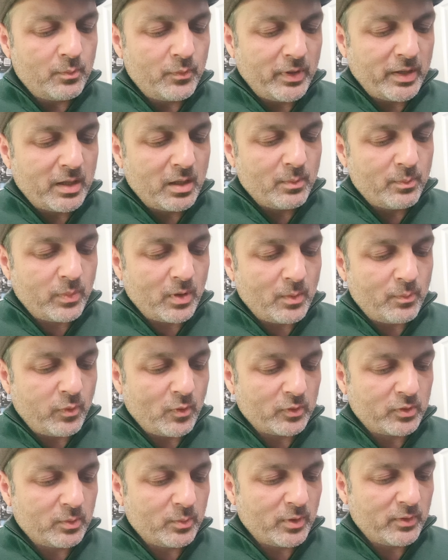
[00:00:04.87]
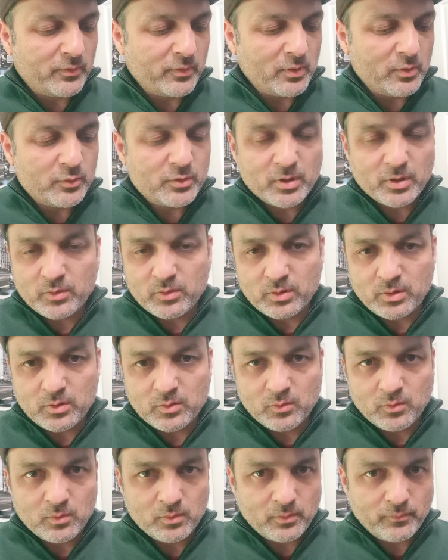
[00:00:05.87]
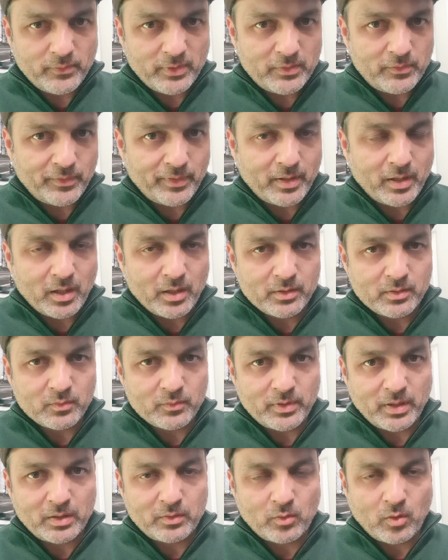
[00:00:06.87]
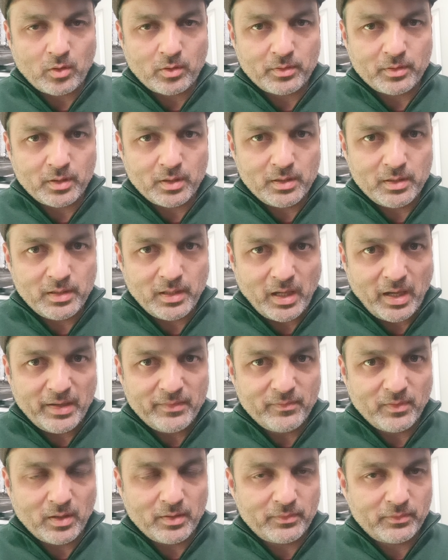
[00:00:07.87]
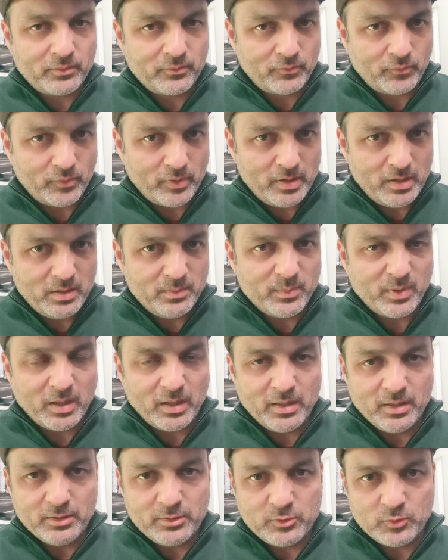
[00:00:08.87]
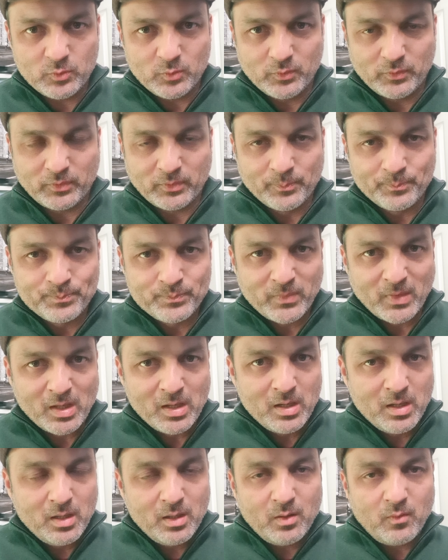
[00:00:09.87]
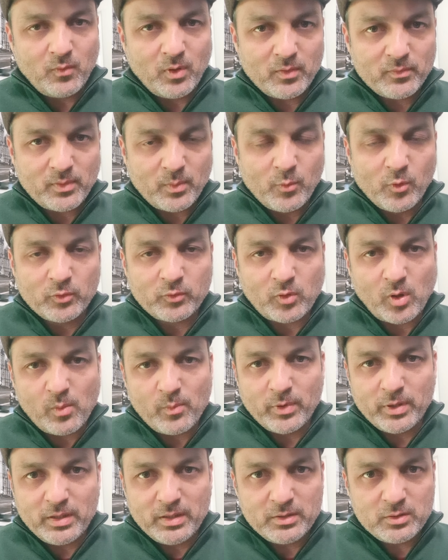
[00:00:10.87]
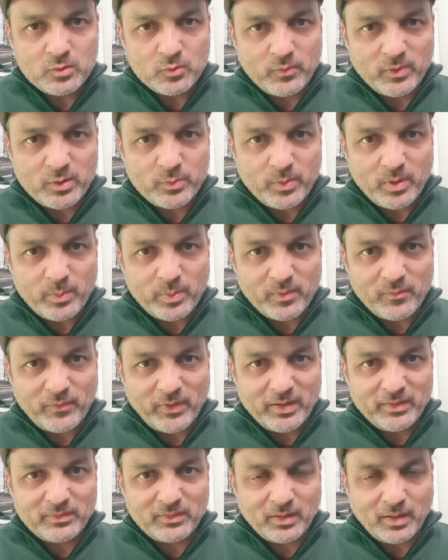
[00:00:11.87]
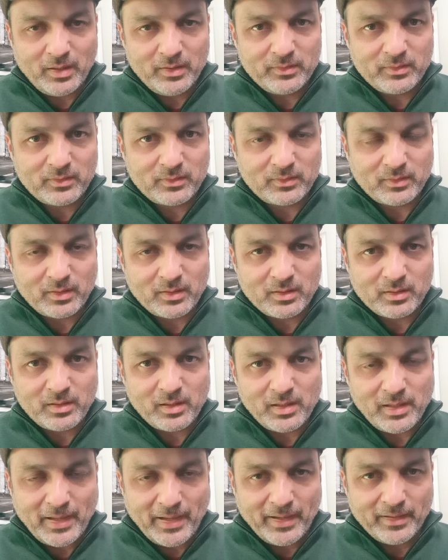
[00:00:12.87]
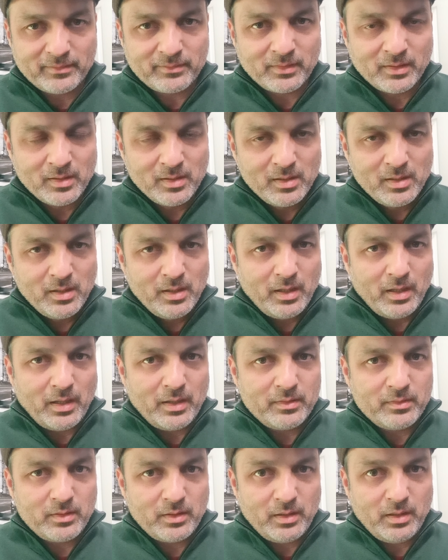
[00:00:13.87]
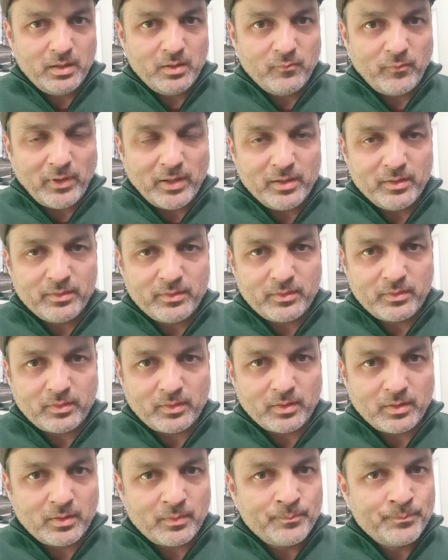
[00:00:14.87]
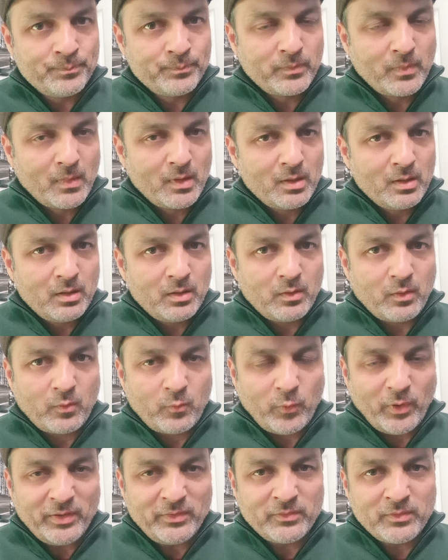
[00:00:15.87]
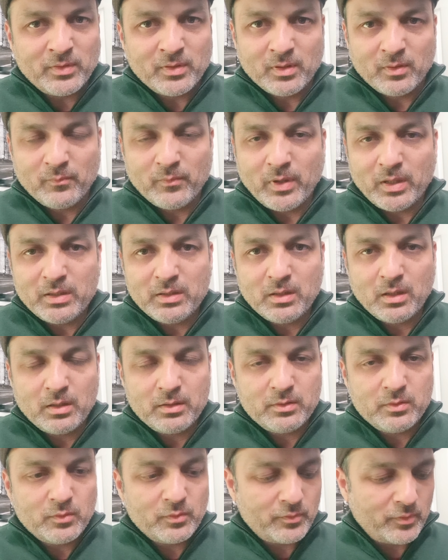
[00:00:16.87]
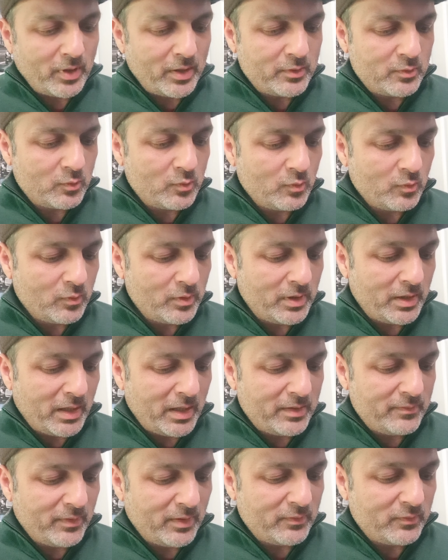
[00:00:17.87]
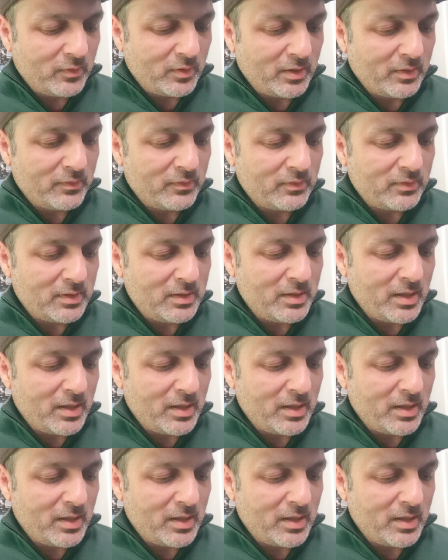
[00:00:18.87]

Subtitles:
bring up a possible solution to you with regard to TikTok live stream issues. One of the most common issue which people face is the lags and invalid request when you try to go live. As you can see